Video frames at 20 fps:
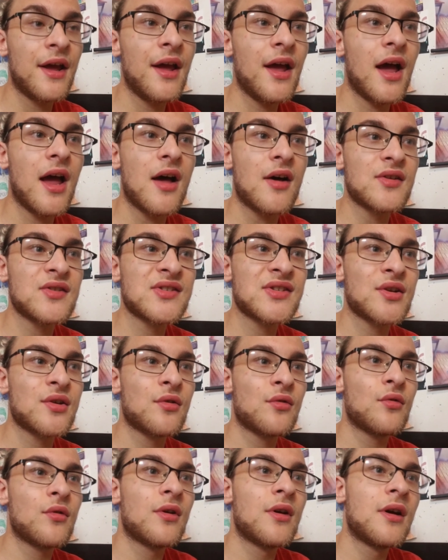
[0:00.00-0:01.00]
I
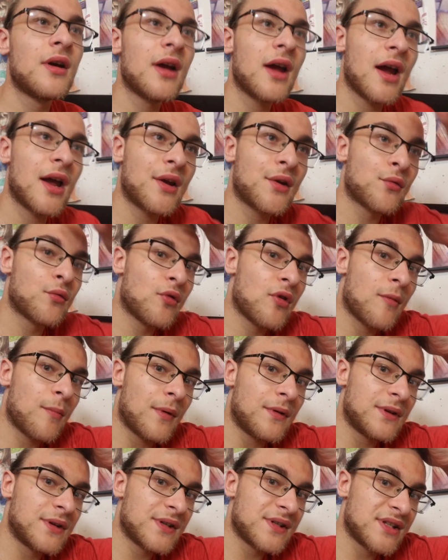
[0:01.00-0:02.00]
also kind of grew up
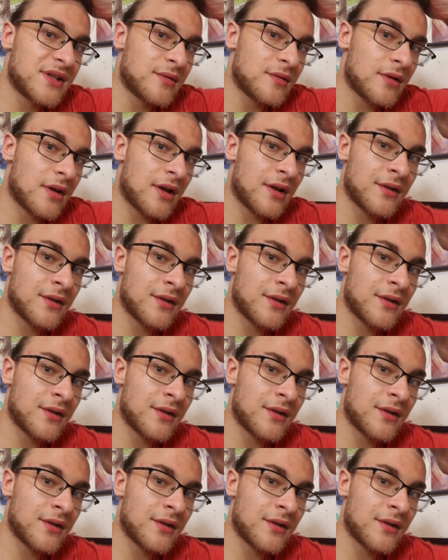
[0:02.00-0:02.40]
on Disney,